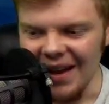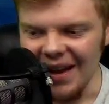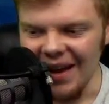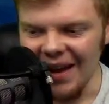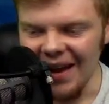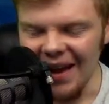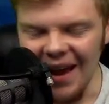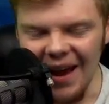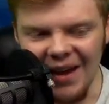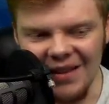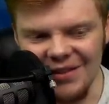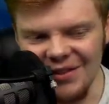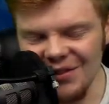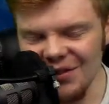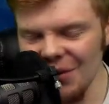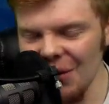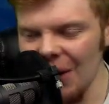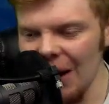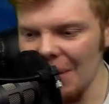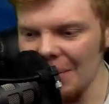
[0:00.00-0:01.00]
And
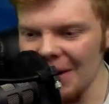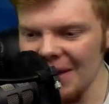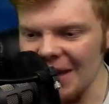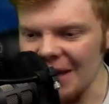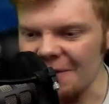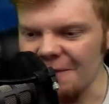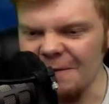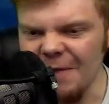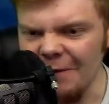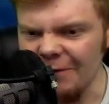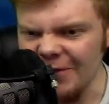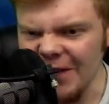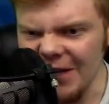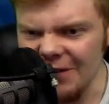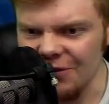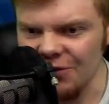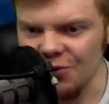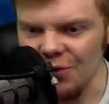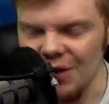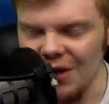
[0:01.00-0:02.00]
so I'm on like 50th
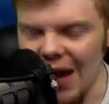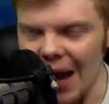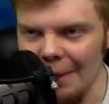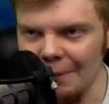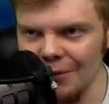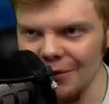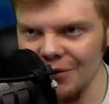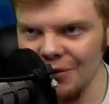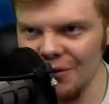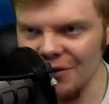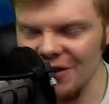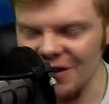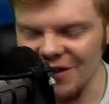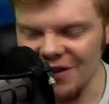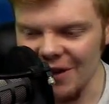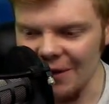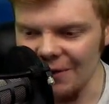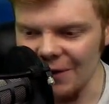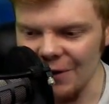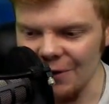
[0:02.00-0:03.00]
Street. Apple Store's on
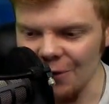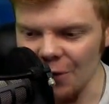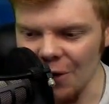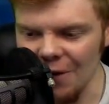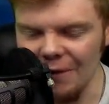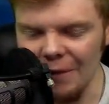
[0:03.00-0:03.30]
74th.